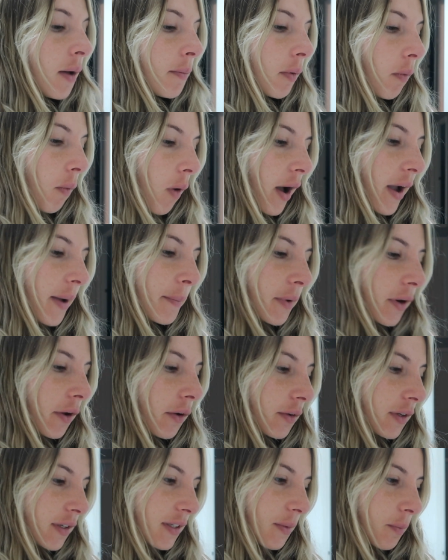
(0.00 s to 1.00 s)
But what I'm
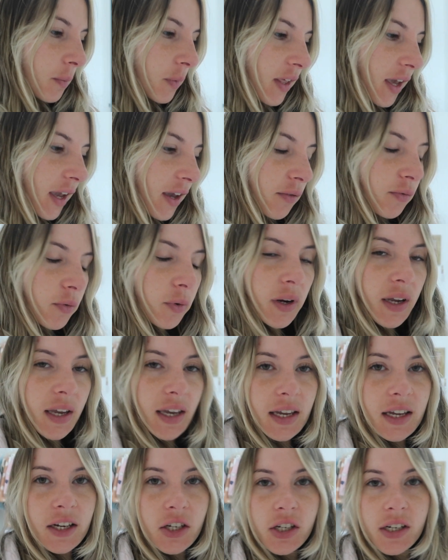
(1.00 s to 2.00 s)
noticing with
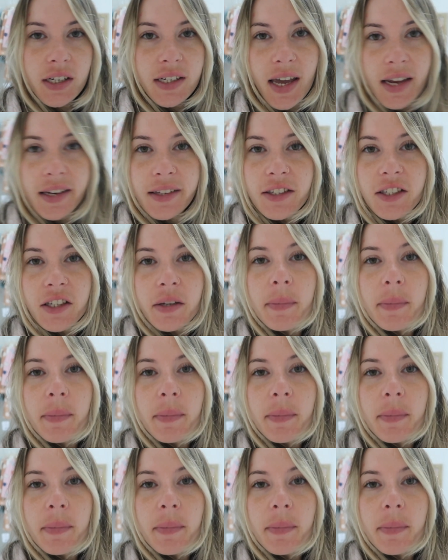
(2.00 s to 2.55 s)
Avery is she tends